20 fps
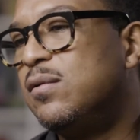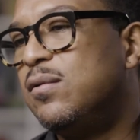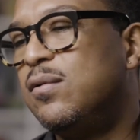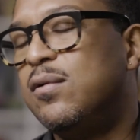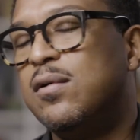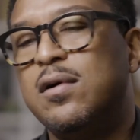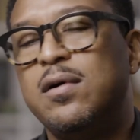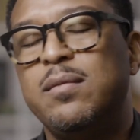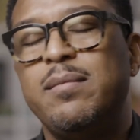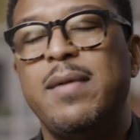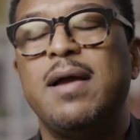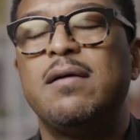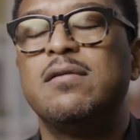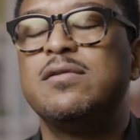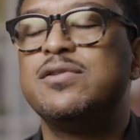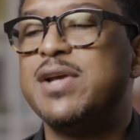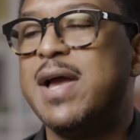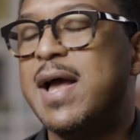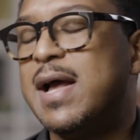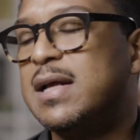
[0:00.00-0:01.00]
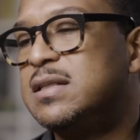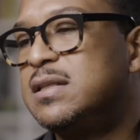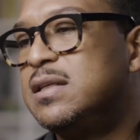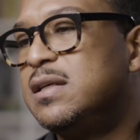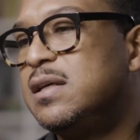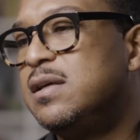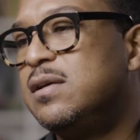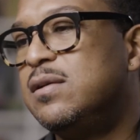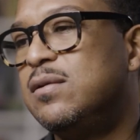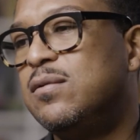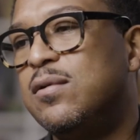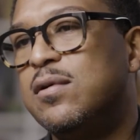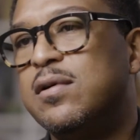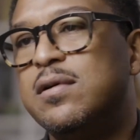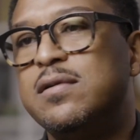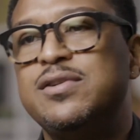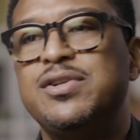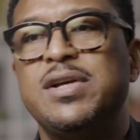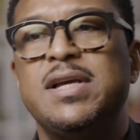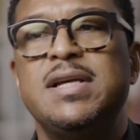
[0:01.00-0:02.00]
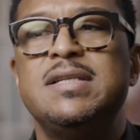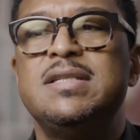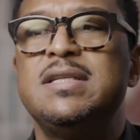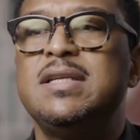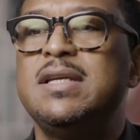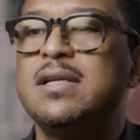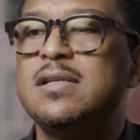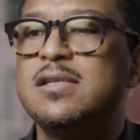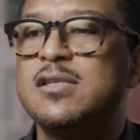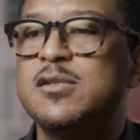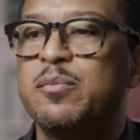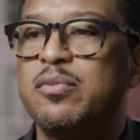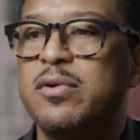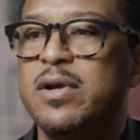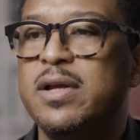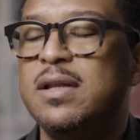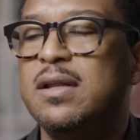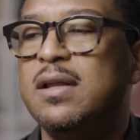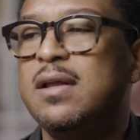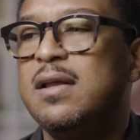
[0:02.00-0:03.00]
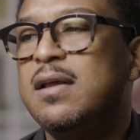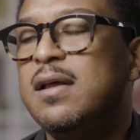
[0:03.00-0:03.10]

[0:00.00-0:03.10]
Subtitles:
or Michael Jackson, or Jay-Z and Sprint.